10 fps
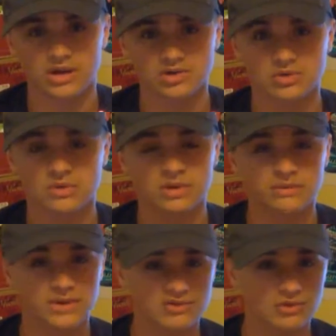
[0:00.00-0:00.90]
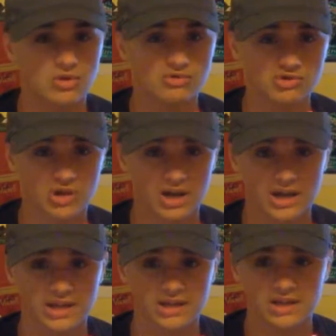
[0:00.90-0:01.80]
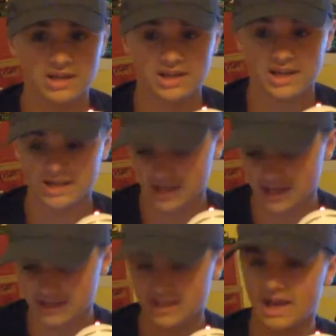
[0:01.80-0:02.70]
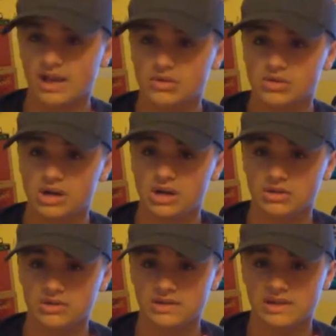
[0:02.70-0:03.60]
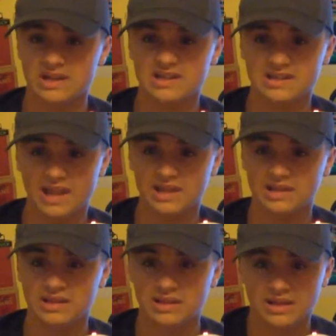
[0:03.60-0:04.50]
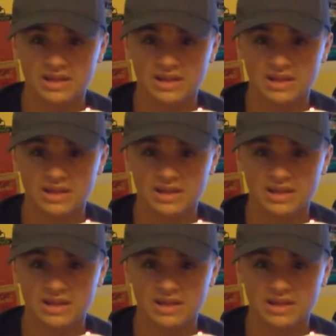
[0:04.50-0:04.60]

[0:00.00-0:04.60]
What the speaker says: Jordan 1 Retro Ultra High, and they got the ankle collars, like, extended.